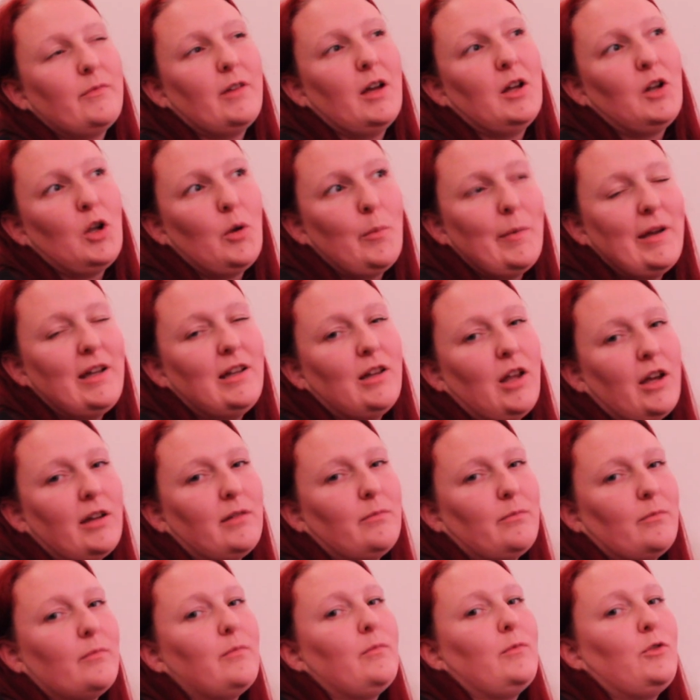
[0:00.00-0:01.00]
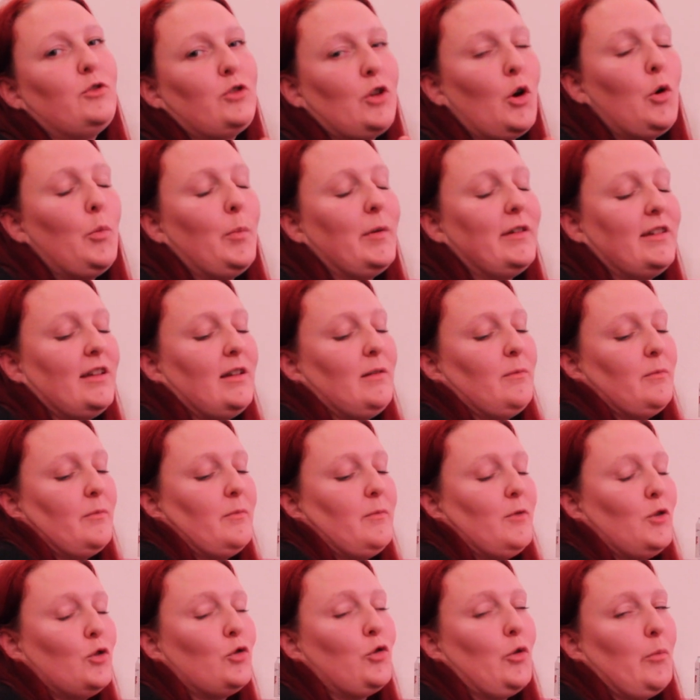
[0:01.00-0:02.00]
I don't mean like soap as in
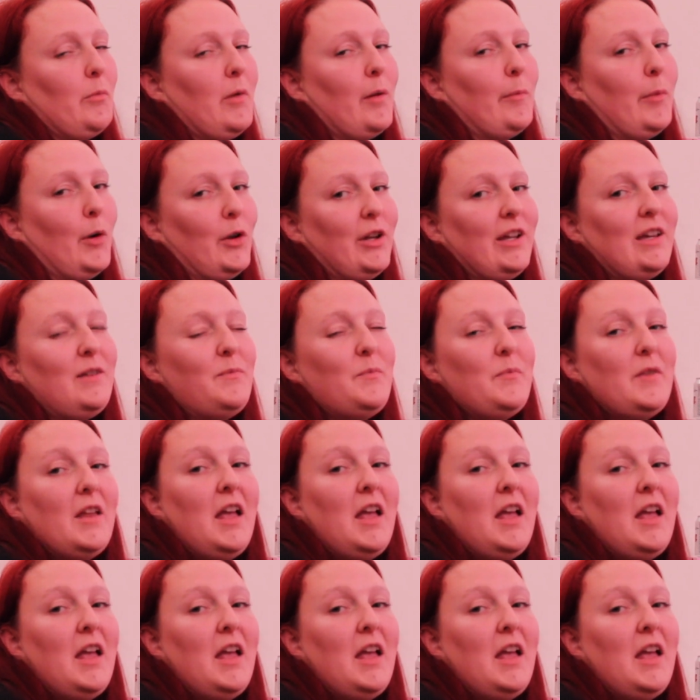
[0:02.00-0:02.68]
scrub my body.